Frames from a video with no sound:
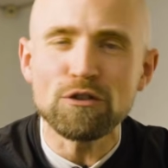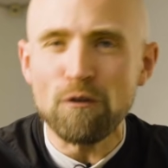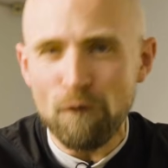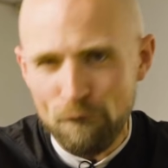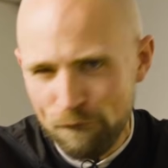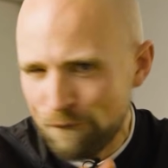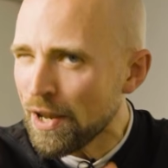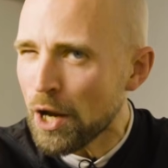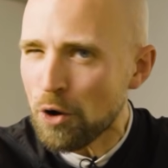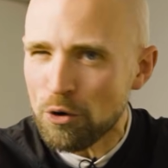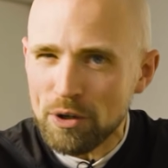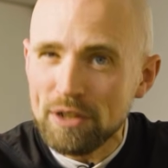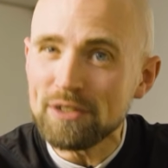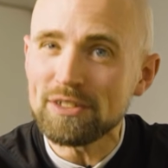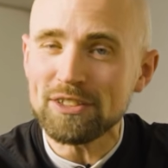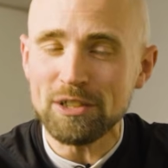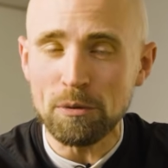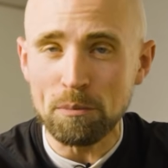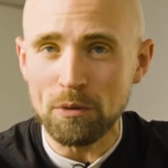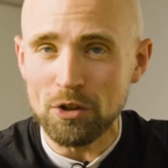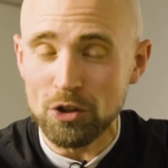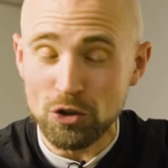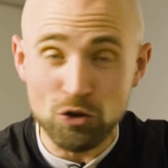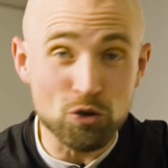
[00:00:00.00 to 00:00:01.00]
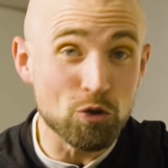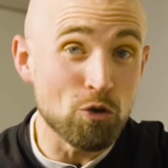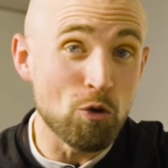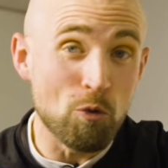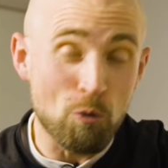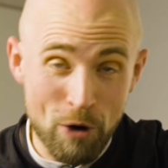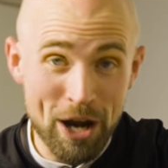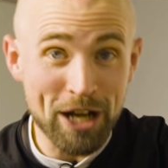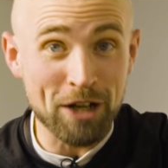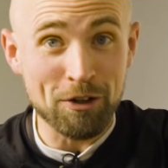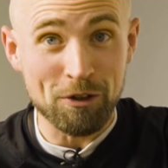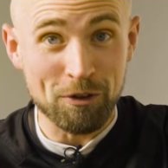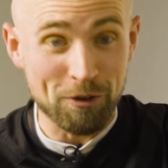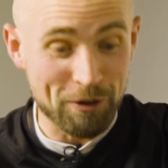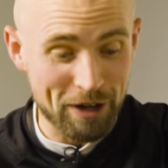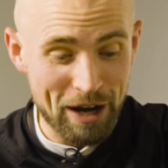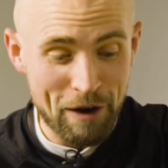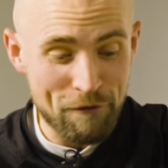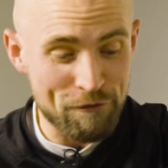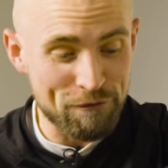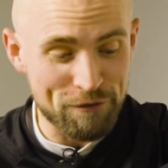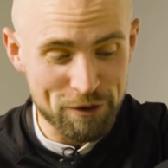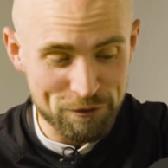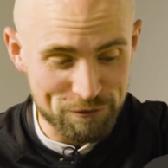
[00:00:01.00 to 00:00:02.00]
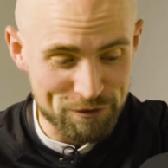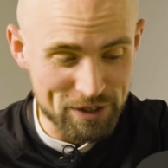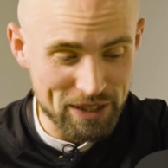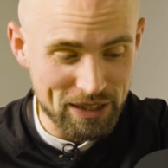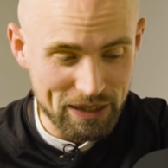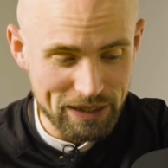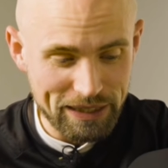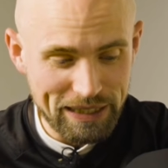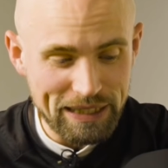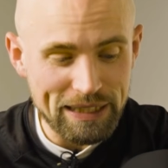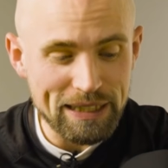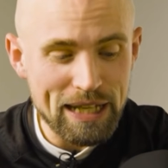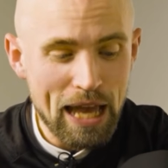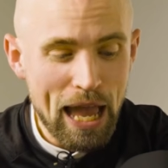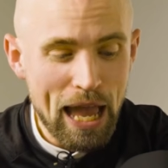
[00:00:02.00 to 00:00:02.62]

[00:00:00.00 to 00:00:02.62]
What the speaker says: very similar to the regular F50 Elite,